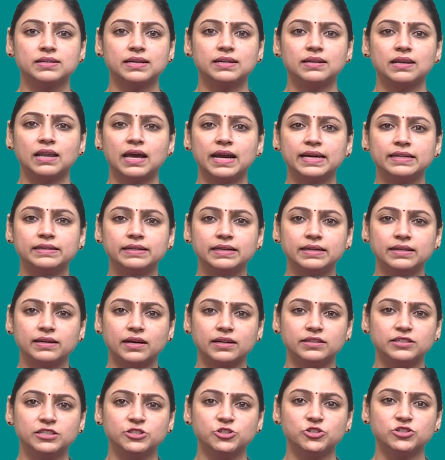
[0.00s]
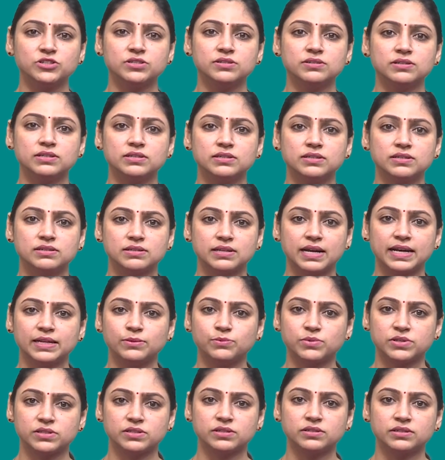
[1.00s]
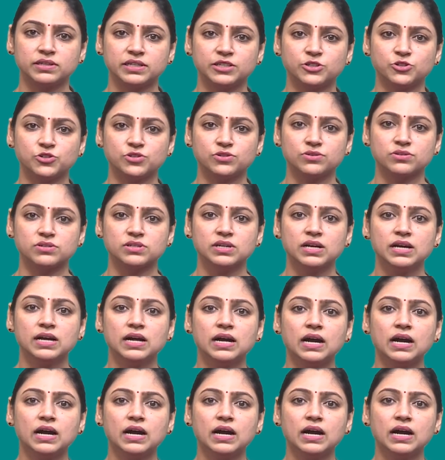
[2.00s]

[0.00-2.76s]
and lighting conditions in design presentations.